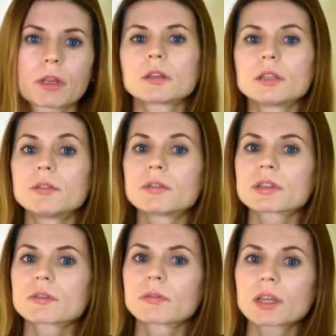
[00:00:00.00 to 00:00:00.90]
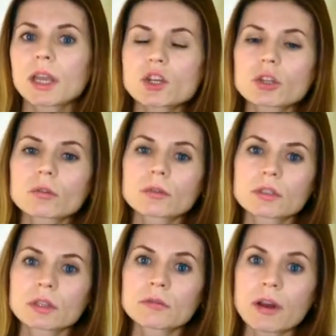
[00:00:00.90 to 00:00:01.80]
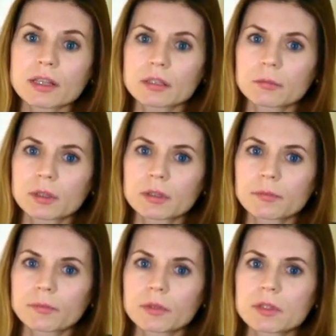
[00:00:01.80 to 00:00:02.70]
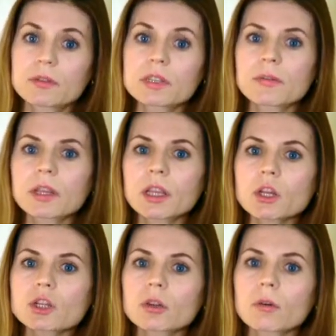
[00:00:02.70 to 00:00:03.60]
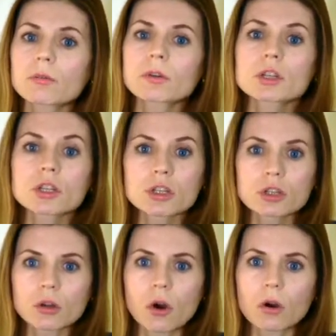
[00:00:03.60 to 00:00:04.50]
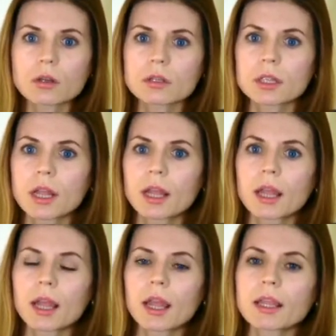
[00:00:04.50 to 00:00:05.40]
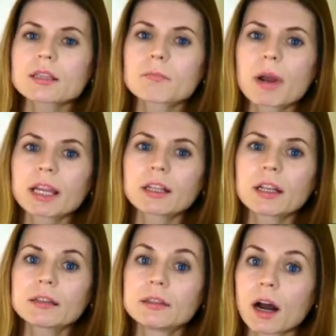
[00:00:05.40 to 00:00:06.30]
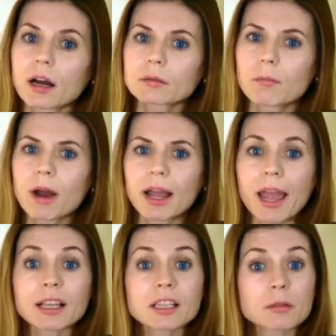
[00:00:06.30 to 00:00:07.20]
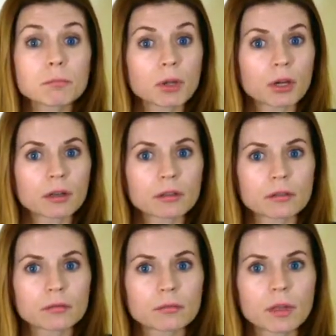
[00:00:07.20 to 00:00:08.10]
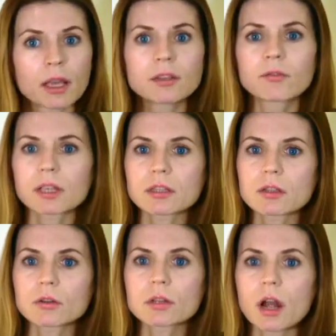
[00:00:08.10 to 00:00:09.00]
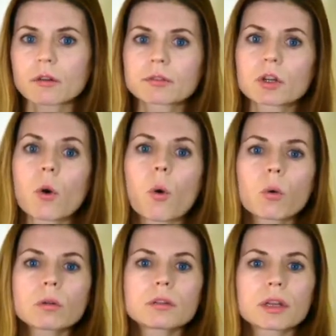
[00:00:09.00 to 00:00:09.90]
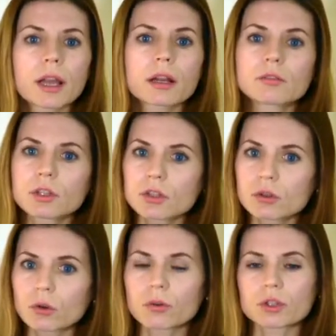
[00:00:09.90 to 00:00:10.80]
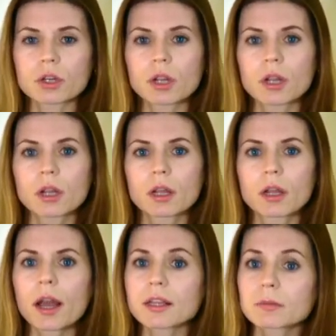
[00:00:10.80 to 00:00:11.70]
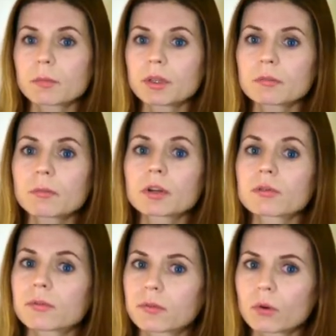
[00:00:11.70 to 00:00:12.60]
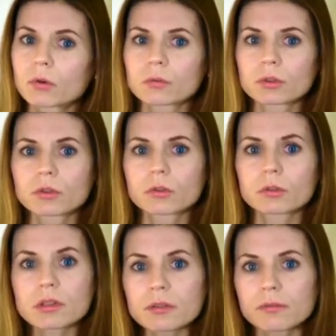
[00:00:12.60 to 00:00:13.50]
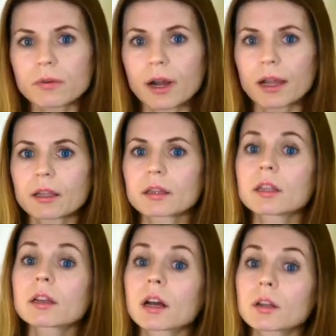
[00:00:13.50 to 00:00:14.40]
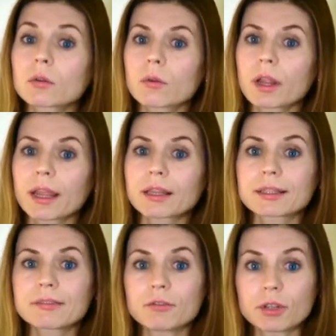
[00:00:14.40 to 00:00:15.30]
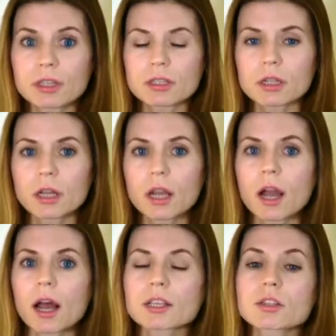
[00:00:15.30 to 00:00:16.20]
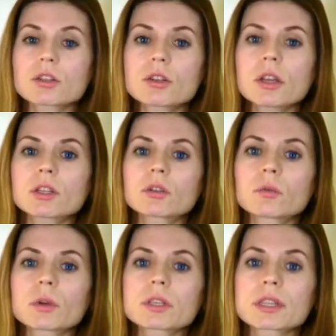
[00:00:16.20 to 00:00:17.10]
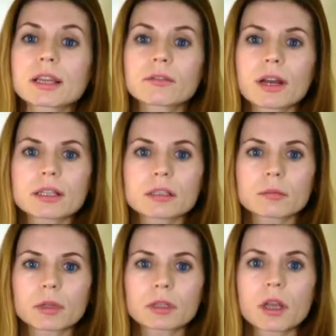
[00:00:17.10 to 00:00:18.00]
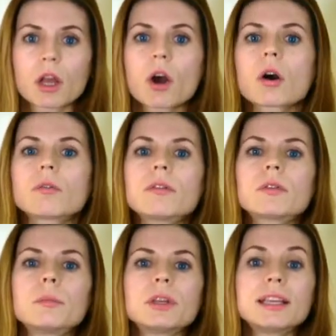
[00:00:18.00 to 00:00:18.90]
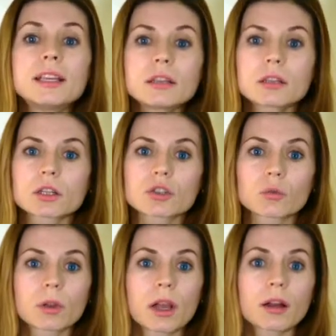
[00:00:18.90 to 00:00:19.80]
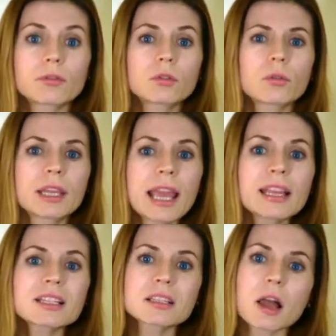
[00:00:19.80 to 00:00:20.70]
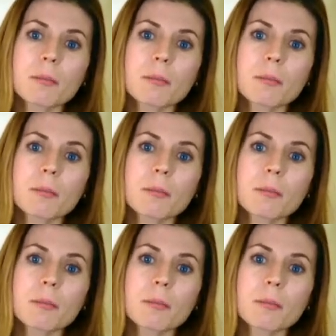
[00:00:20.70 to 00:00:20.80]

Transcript: Diversification with investment. Diversification of stocks is mainly done by expert investors after all the research has been performed to classify and calculate the risk associated with the investment. However, beginners will have to gain some